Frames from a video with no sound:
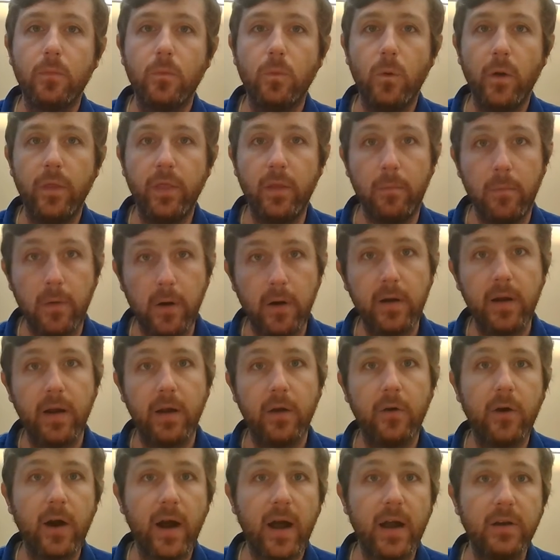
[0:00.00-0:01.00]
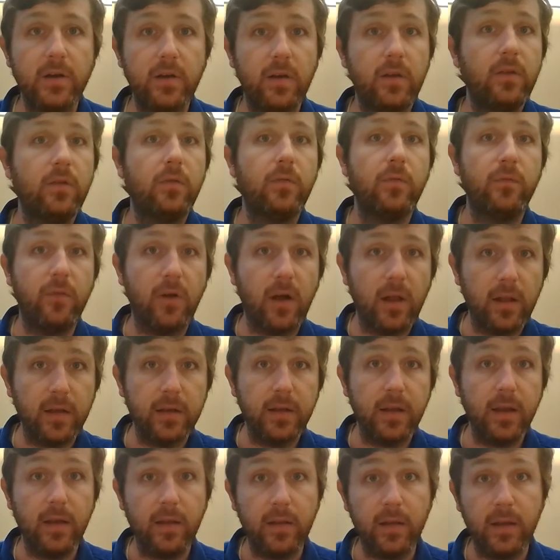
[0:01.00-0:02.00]
When the market crashes,
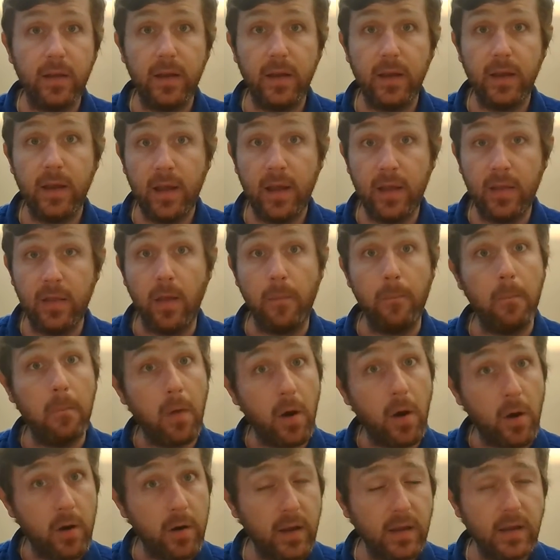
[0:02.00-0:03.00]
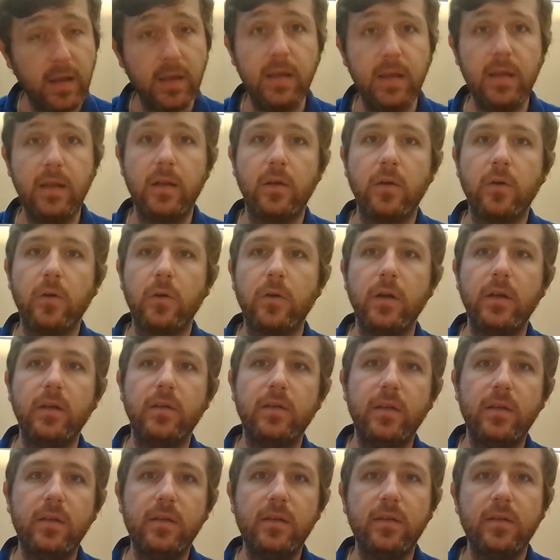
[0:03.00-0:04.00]
volatility in the market
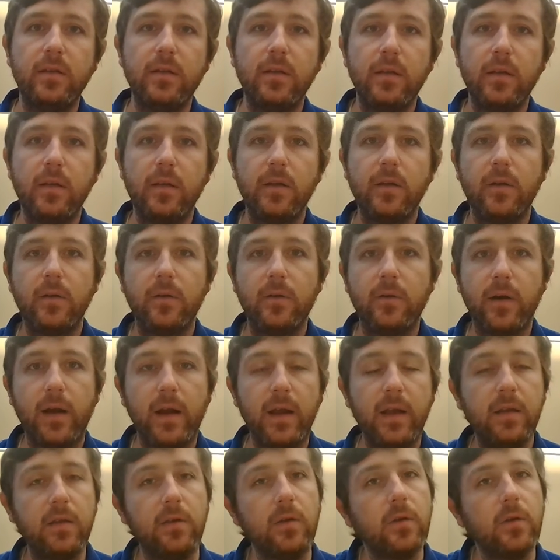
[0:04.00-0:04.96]
increases, right?